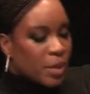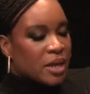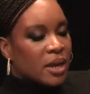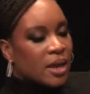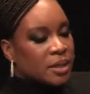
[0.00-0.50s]

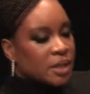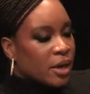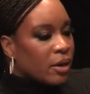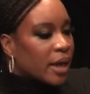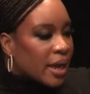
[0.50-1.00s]
been
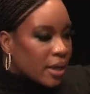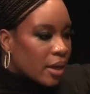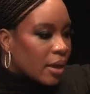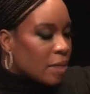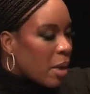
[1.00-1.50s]

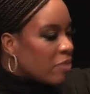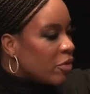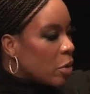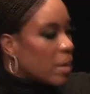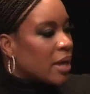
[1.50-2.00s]
interrogating in my
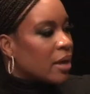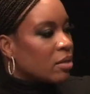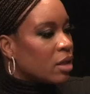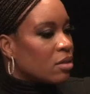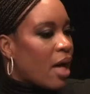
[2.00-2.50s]

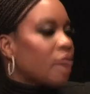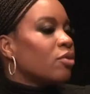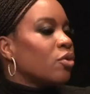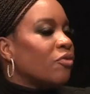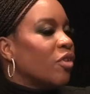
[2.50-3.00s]
filmmaking these
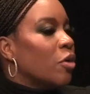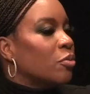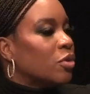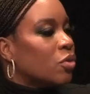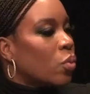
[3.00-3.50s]
last two
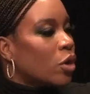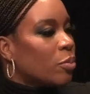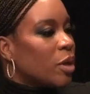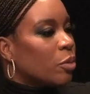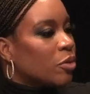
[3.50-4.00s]
films is what are
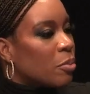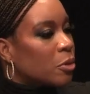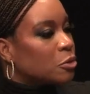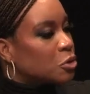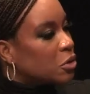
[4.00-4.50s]
people's
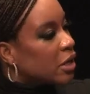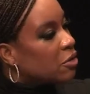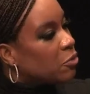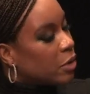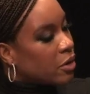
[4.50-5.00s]
emotional
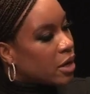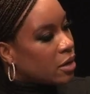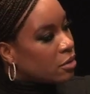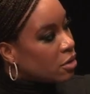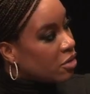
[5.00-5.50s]

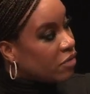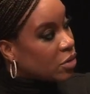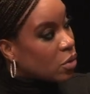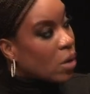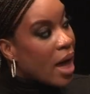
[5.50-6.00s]
experience to the
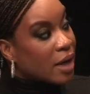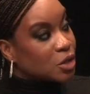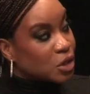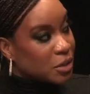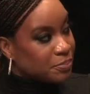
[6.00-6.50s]
physical
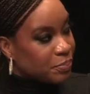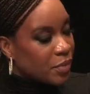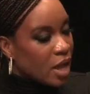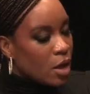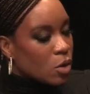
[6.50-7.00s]
action?
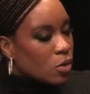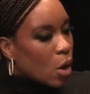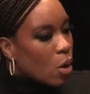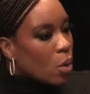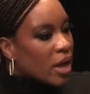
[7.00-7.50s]

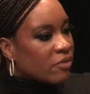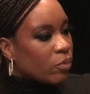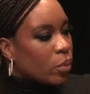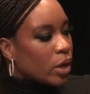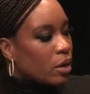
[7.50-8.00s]
So,
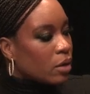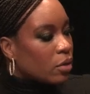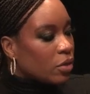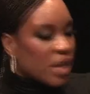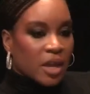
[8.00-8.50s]
if we're
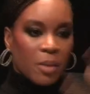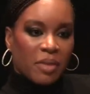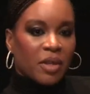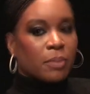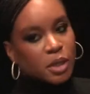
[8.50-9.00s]
thinking
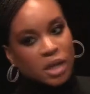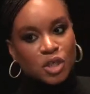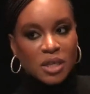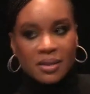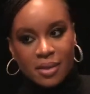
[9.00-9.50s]
about the
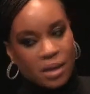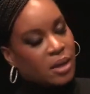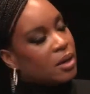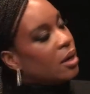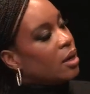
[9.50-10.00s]
abduction
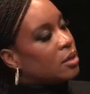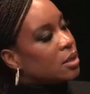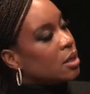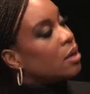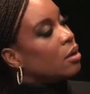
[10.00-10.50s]
scene
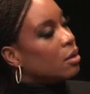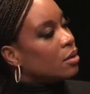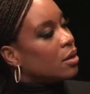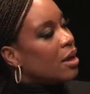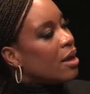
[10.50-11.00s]
until